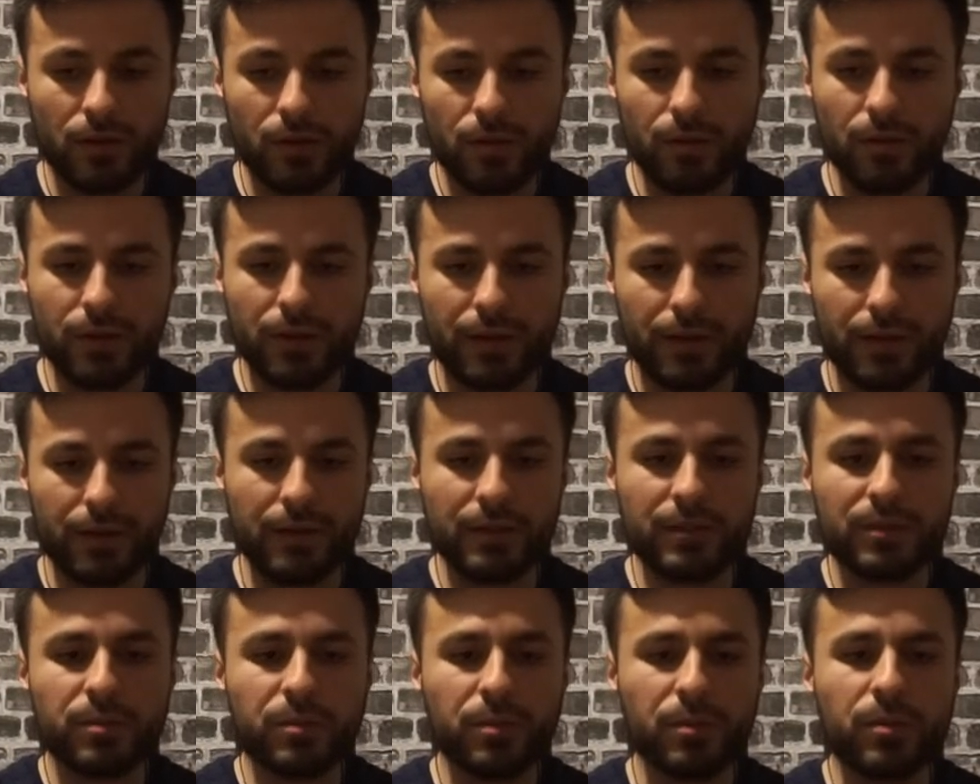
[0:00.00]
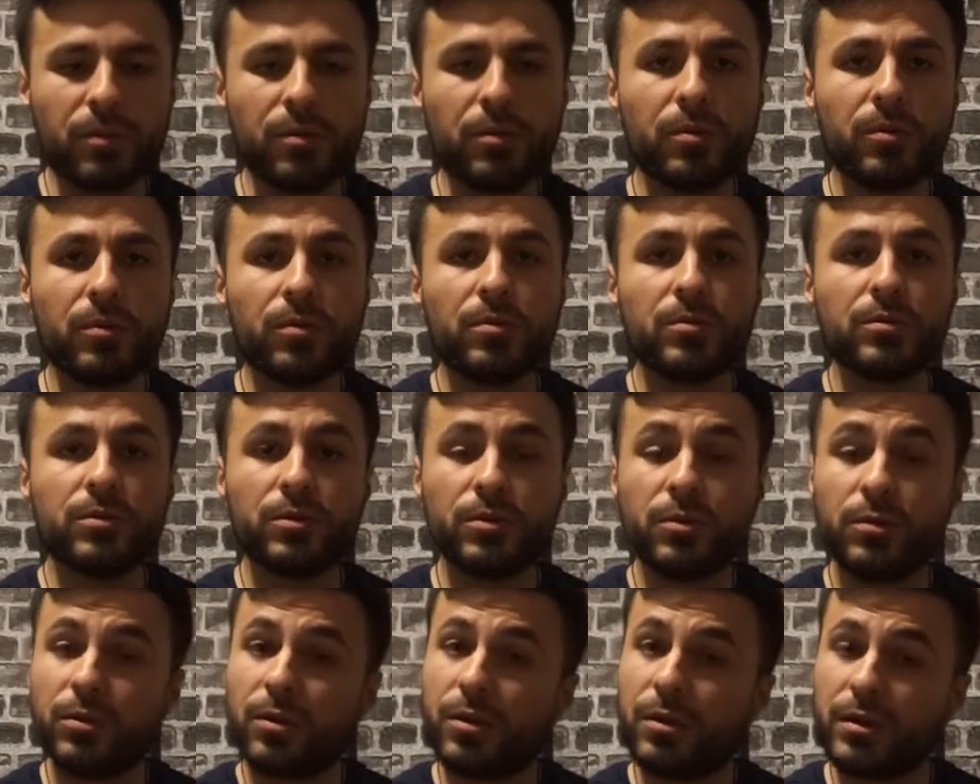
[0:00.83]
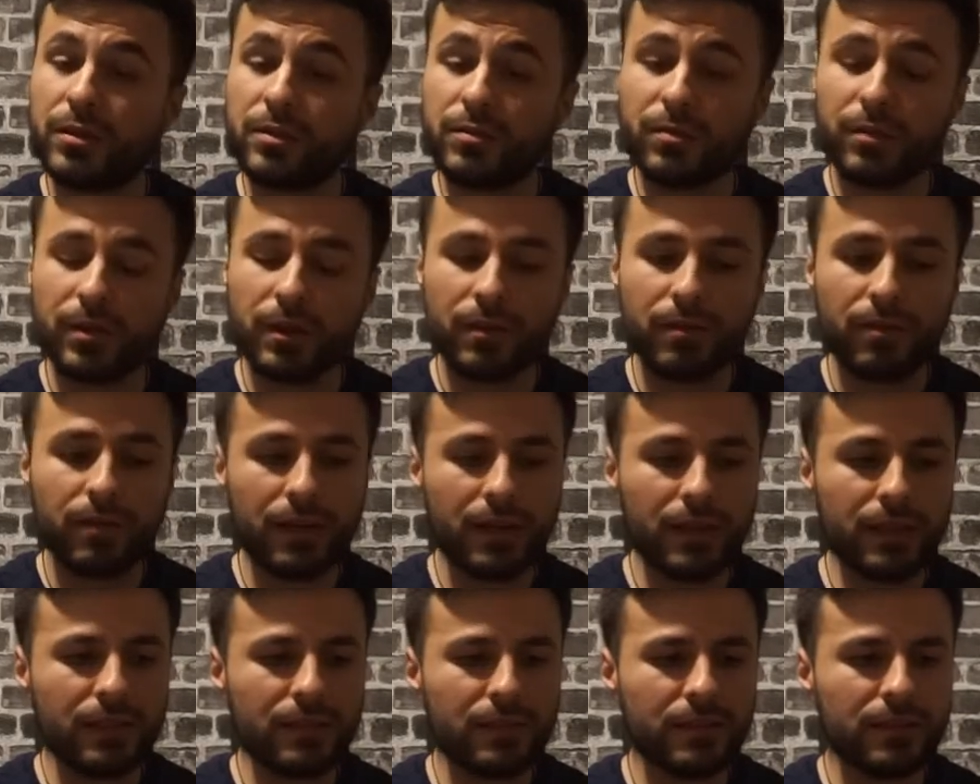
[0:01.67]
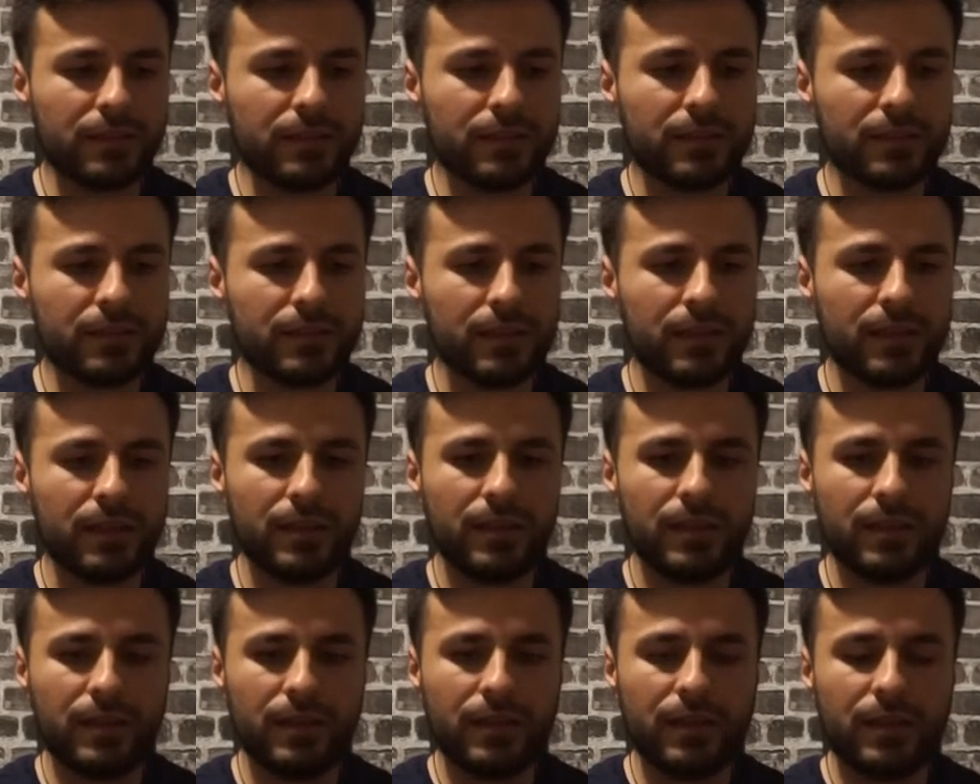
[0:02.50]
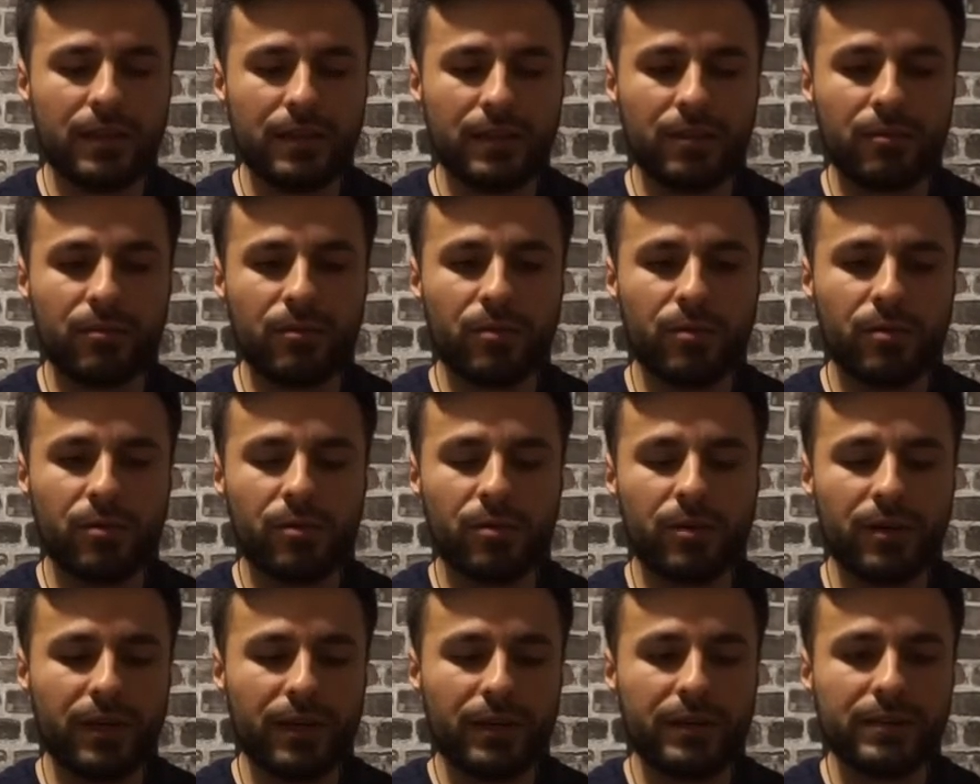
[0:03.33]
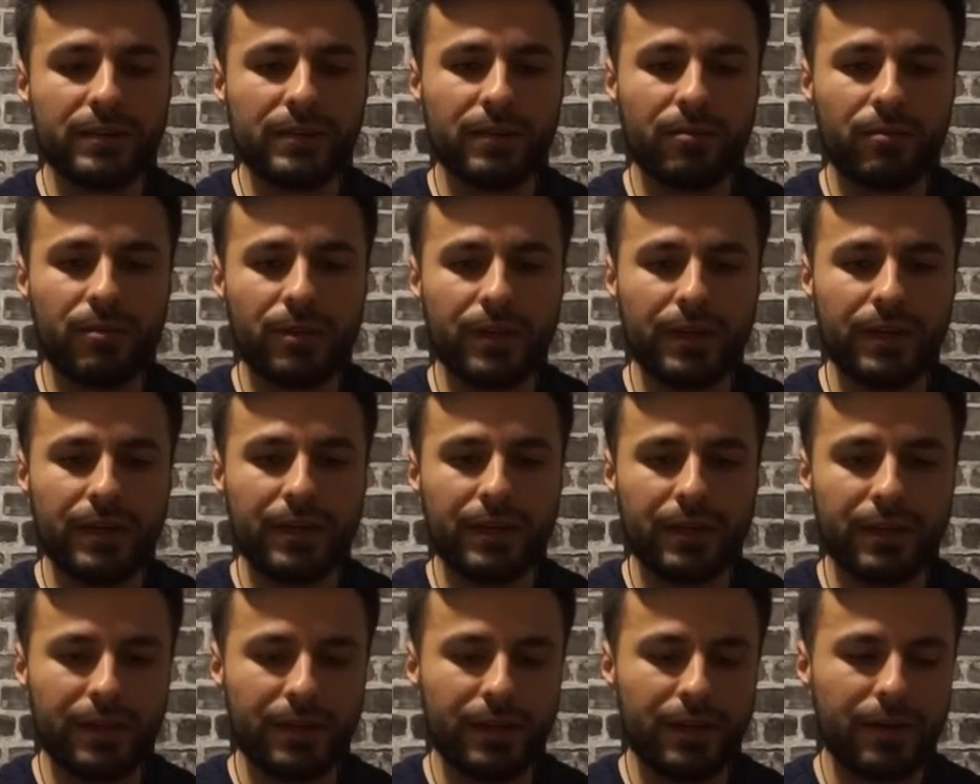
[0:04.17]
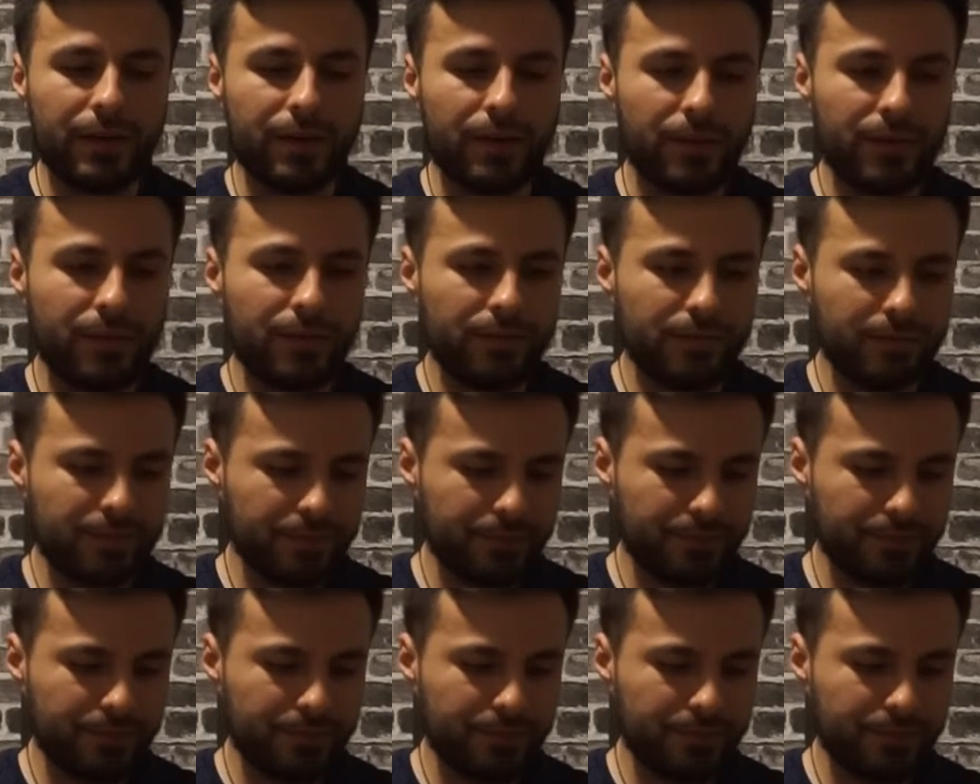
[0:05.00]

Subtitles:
Okay, let's pull 2 cards for advice, and then we'll end the reading here.